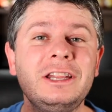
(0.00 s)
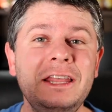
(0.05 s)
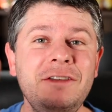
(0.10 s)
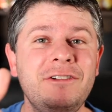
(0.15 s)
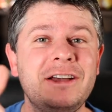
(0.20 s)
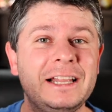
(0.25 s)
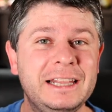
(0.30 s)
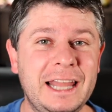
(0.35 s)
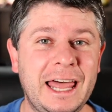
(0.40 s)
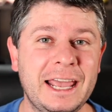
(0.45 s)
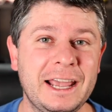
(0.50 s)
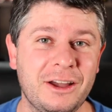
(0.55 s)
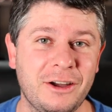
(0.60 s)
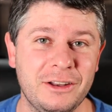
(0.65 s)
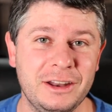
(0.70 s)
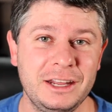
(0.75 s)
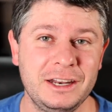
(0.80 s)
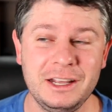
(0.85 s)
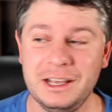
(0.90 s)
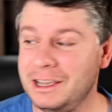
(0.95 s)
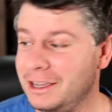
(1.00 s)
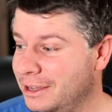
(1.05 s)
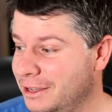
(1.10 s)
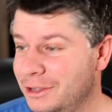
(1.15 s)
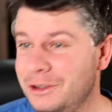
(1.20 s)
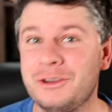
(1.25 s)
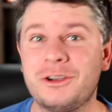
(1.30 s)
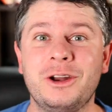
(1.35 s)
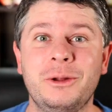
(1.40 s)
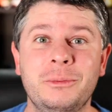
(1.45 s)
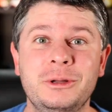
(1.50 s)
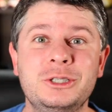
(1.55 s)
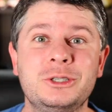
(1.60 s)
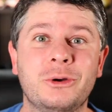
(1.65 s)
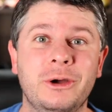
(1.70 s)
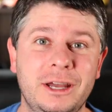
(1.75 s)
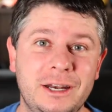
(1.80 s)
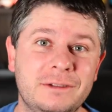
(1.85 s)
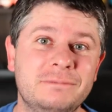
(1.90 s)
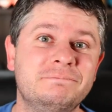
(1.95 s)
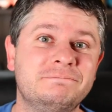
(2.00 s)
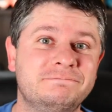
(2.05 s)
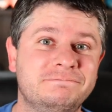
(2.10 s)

leaving a like on it. You're going to enjoy it.